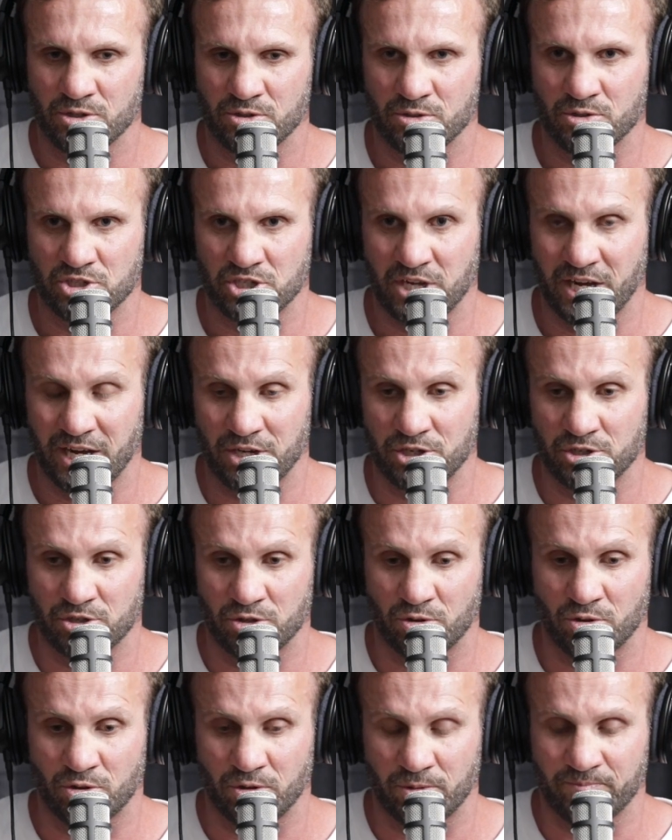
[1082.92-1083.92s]
change
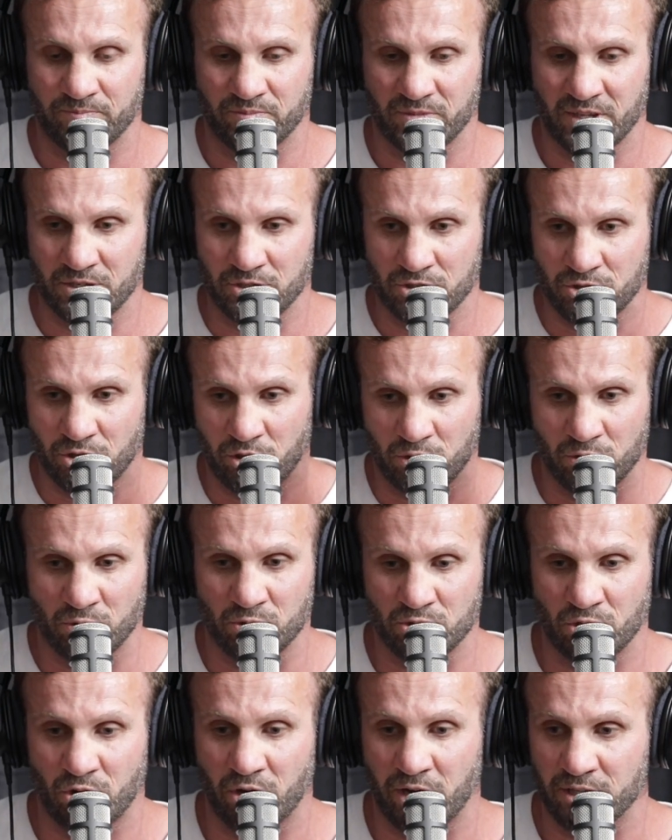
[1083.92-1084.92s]
your
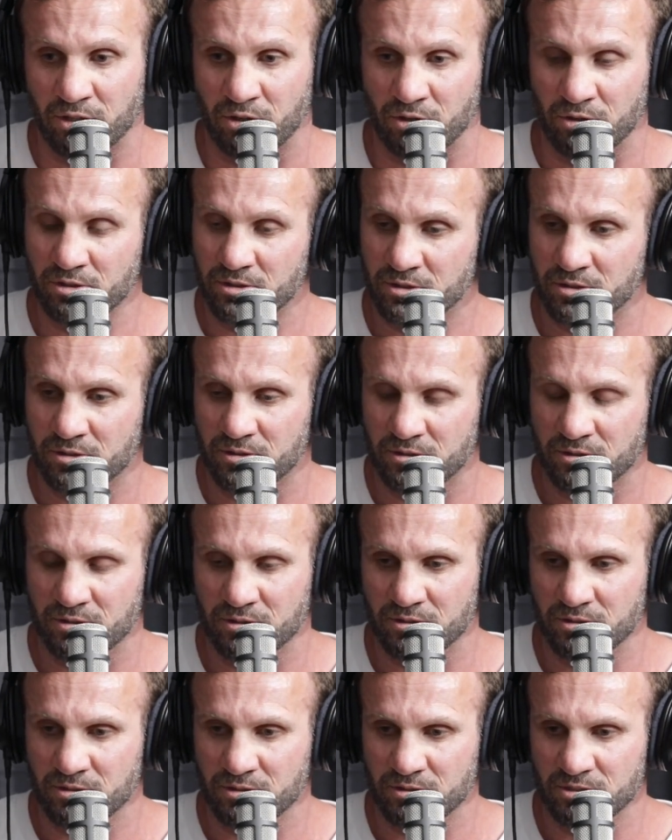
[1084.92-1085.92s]
internal dialogue
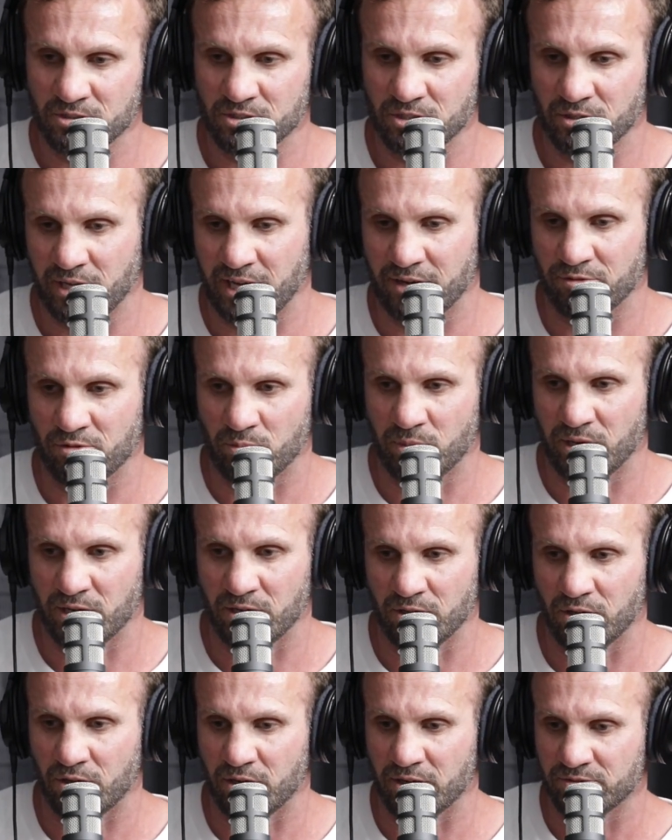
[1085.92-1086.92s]
to have a
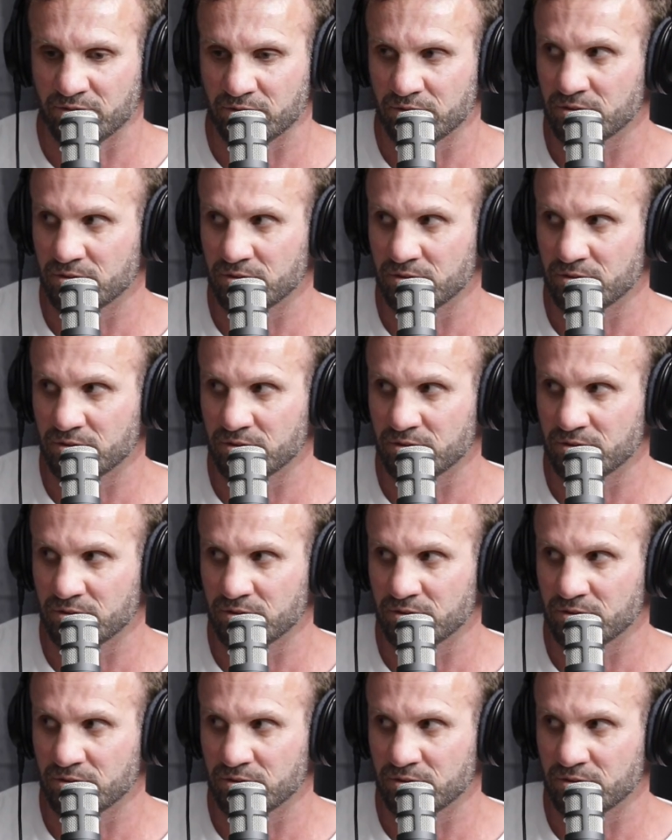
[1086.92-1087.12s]
better life.